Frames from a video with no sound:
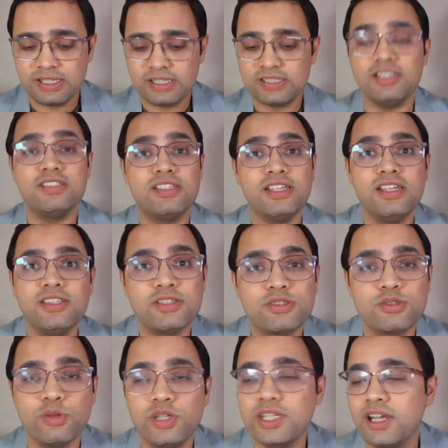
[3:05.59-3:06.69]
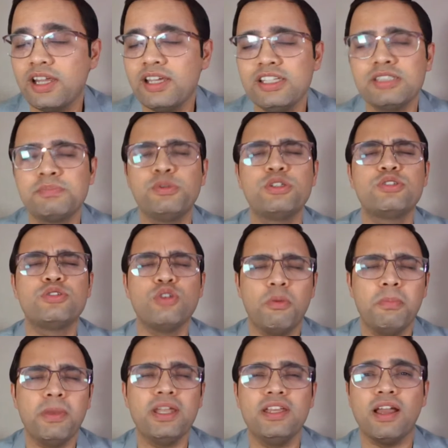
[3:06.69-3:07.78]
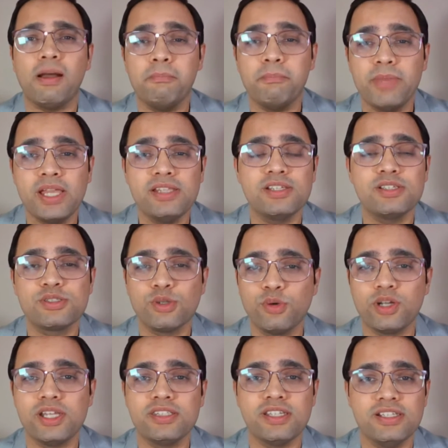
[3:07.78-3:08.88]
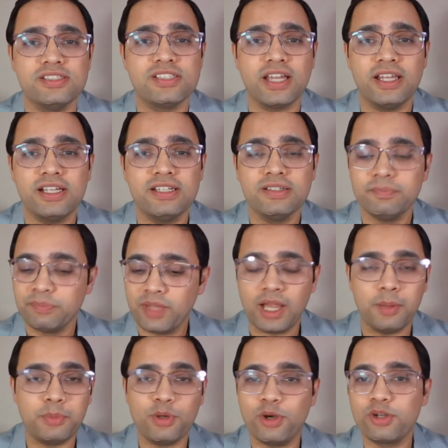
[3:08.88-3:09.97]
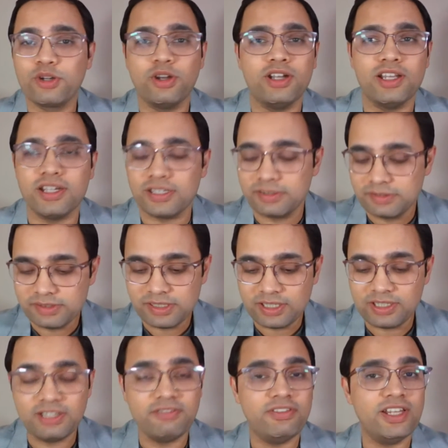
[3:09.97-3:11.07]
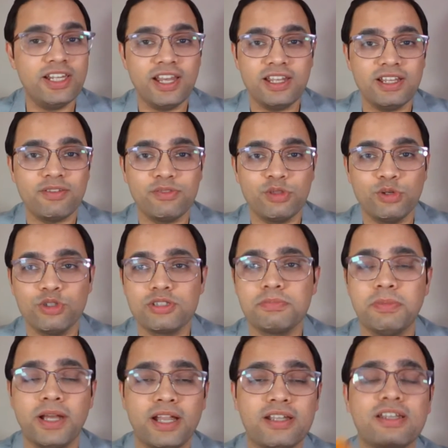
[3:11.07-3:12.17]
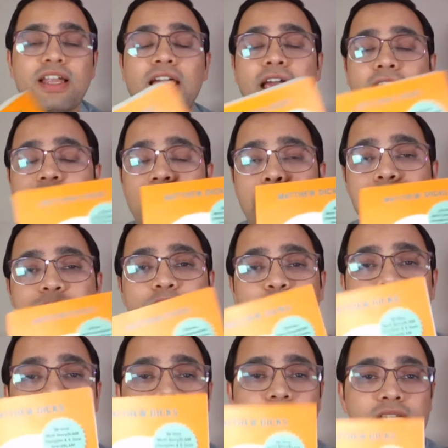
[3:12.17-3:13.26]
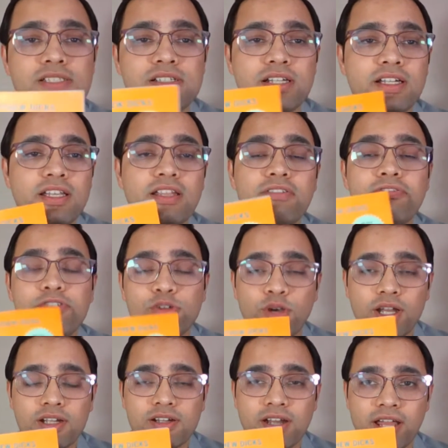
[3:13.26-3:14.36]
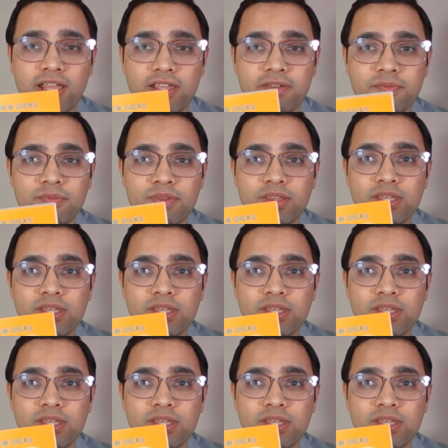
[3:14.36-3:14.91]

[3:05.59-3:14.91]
Since he is a storyteller, he's put so many amazing stories inside. I'm not gonna reveal any of those, but an absolute must read if you are trying